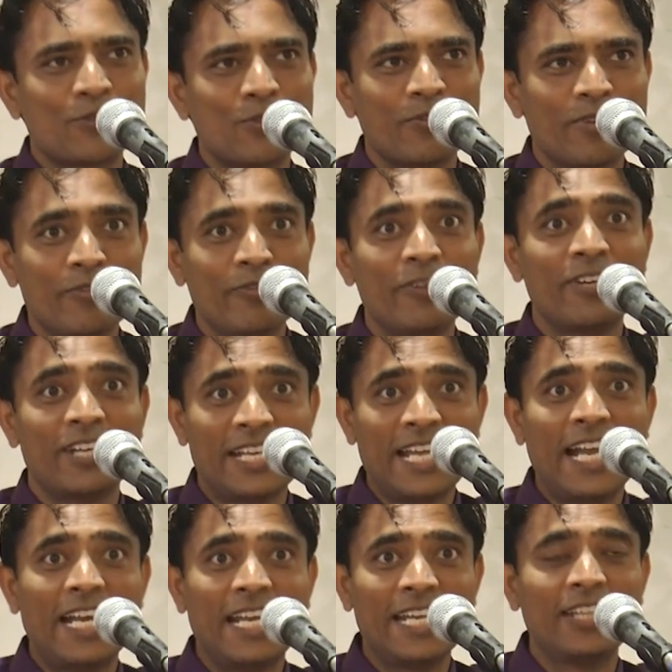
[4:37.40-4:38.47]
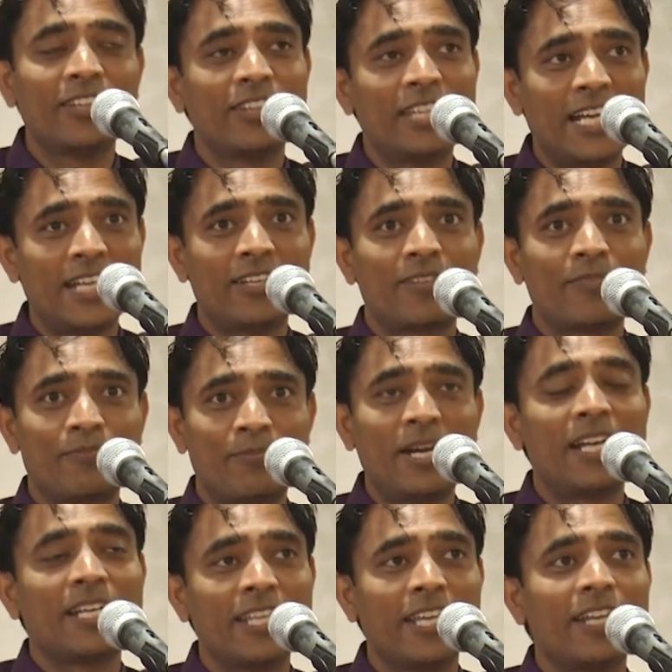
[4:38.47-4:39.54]
So when we were tackling that
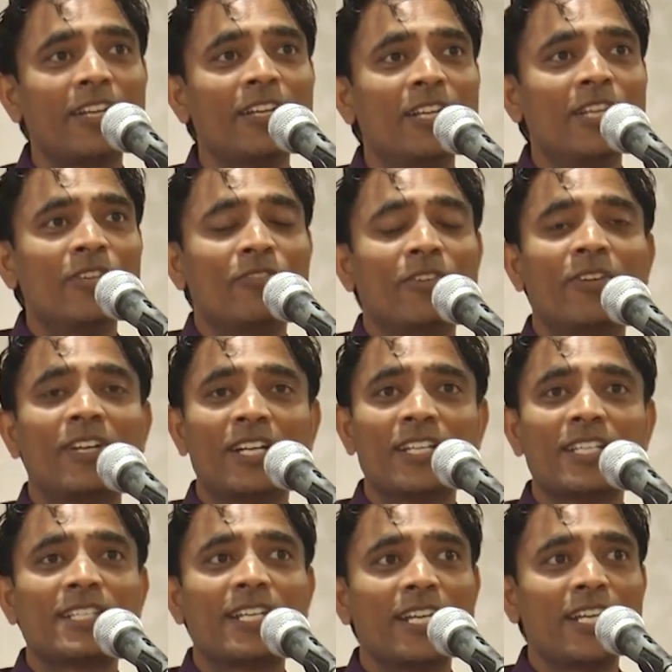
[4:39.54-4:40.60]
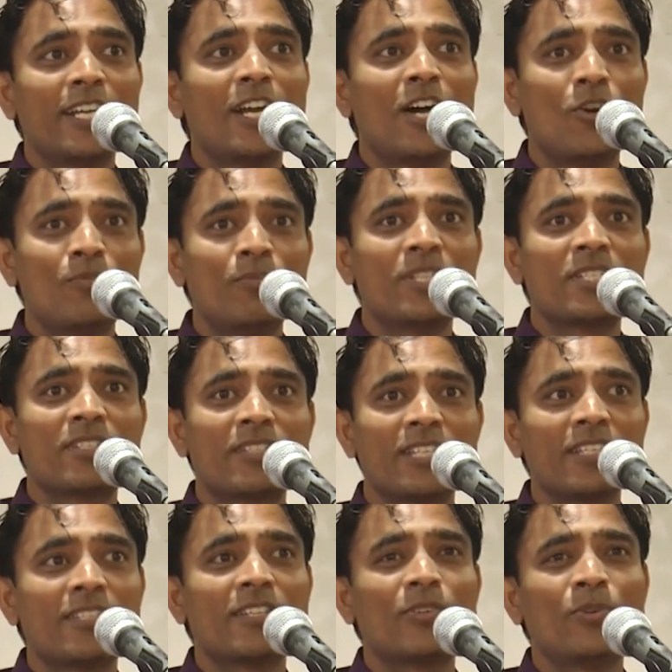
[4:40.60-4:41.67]
part there, we were understanding how much
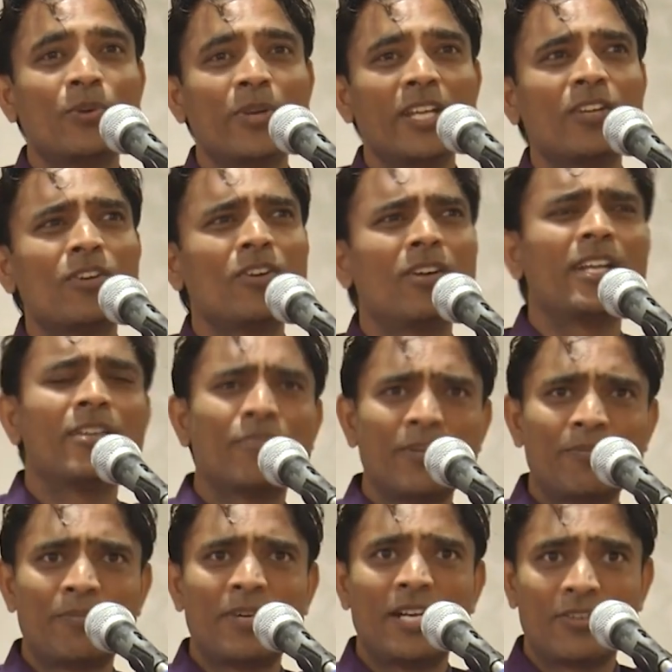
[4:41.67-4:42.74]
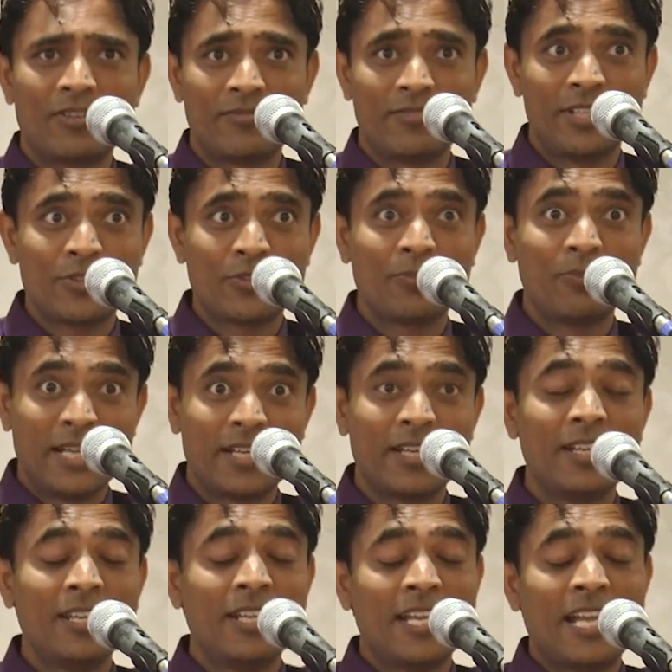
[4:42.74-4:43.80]
things are going wrong in one part of also.
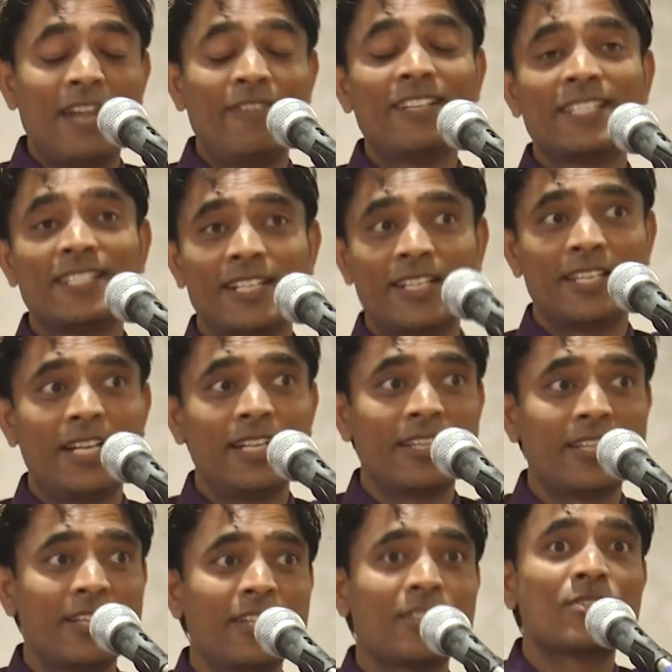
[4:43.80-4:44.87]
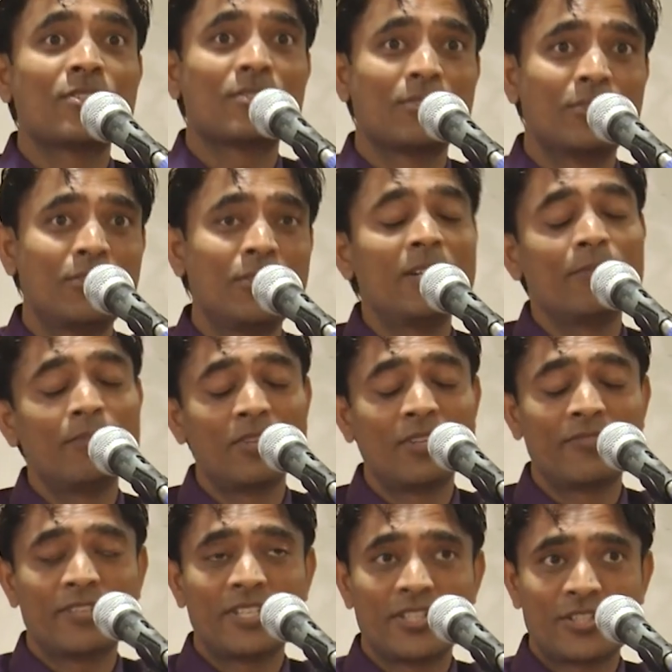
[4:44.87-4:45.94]
But having said that, there are a good number
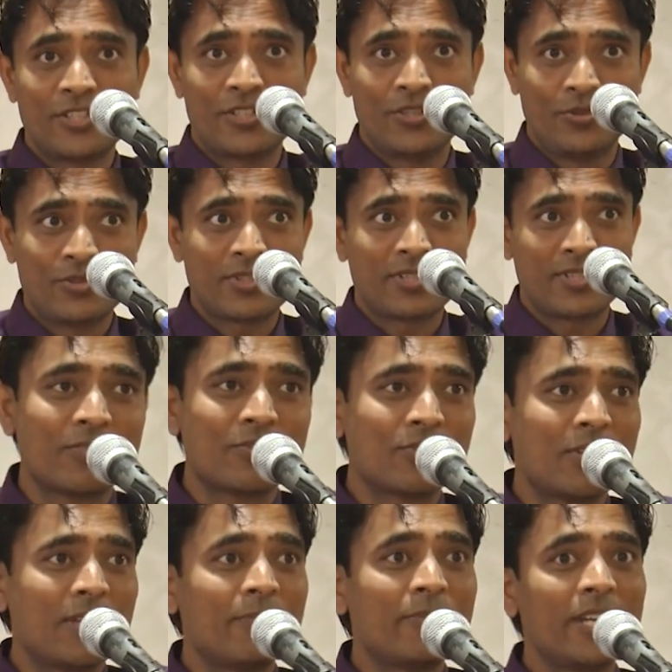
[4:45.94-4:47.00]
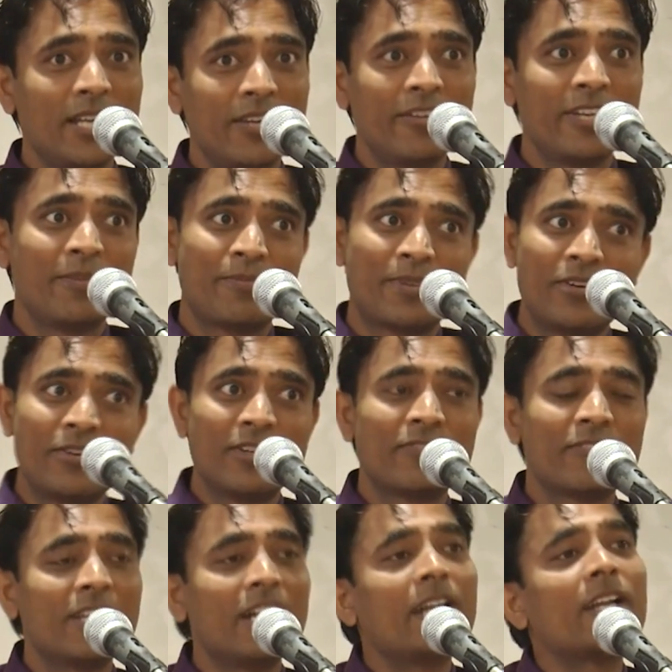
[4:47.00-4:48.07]
of institutes. So I'm really very proud
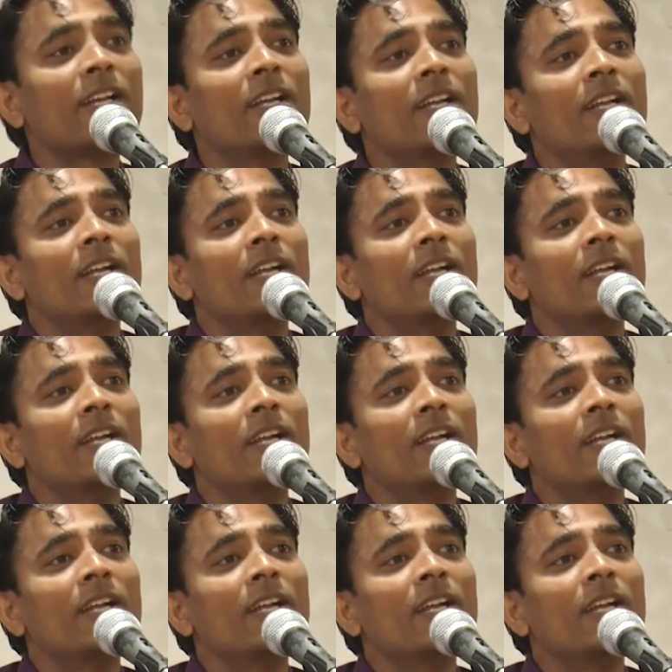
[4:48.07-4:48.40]
of that,